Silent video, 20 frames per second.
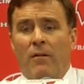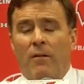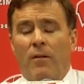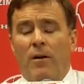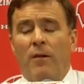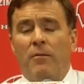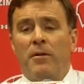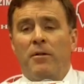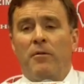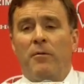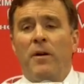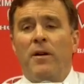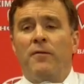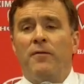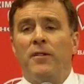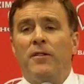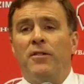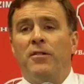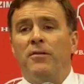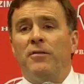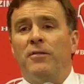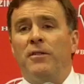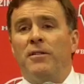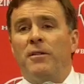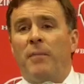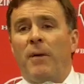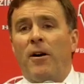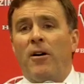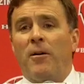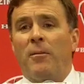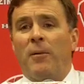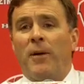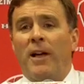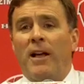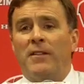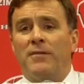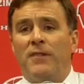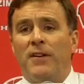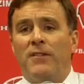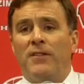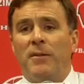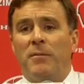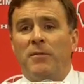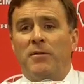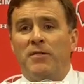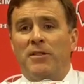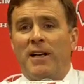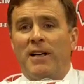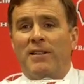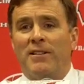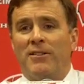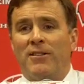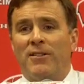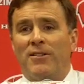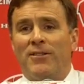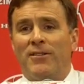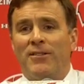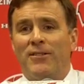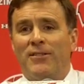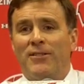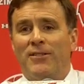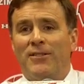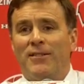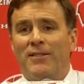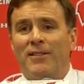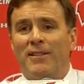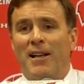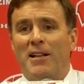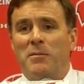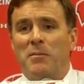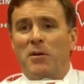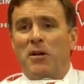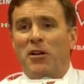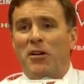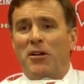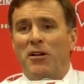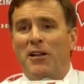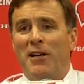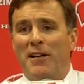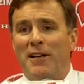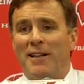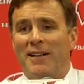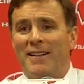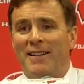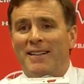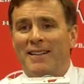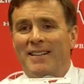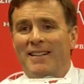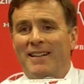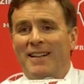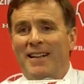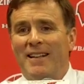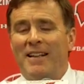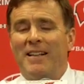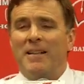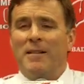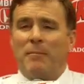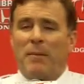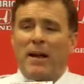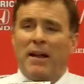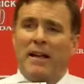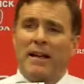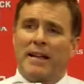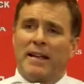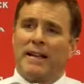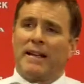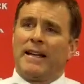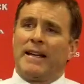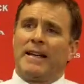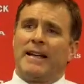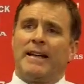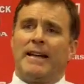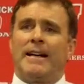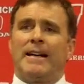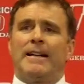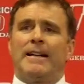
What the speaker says: Well, we were 1-for-2 on the power play. That's 50%, so that's pretty good. And then the penalty killing,